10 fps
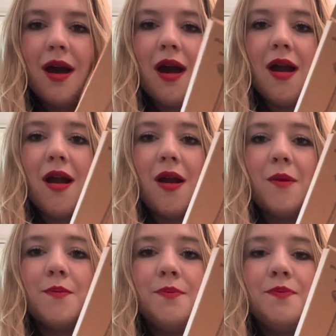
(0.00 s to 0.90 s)

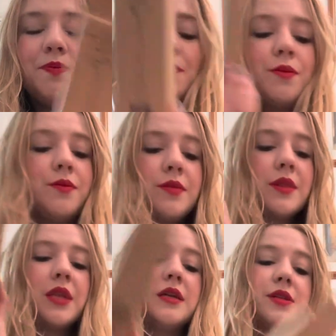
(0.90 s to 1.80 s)

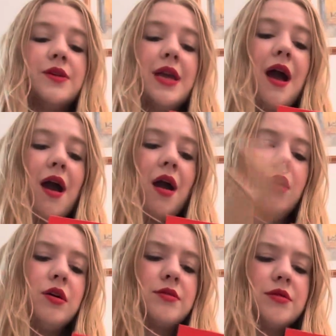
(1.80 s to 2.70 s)
So yeah, oh,